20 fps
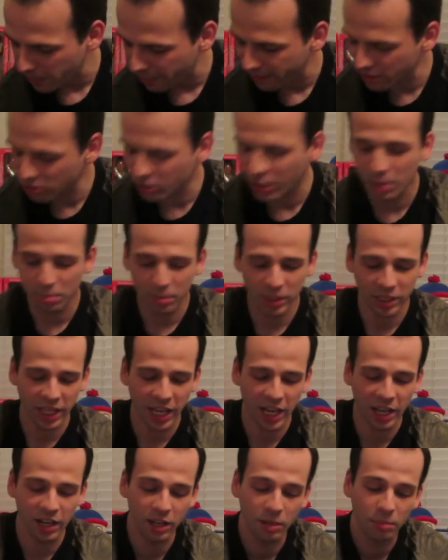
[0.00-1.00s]
So yeah, I picked
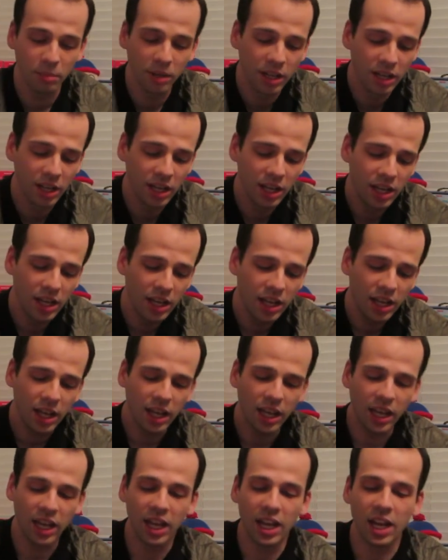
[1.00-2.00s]
that up,
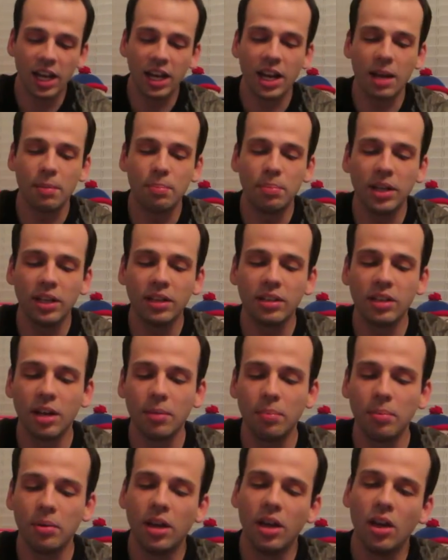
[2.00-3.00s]
and I picked
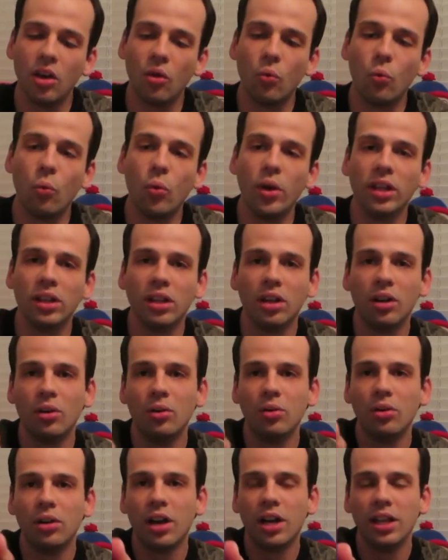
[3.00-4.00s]
up
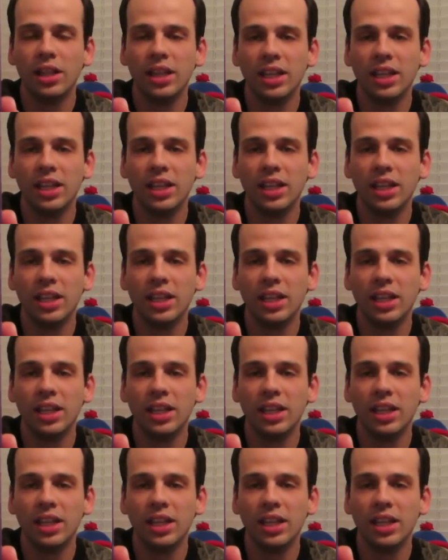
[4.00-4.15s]
Willow on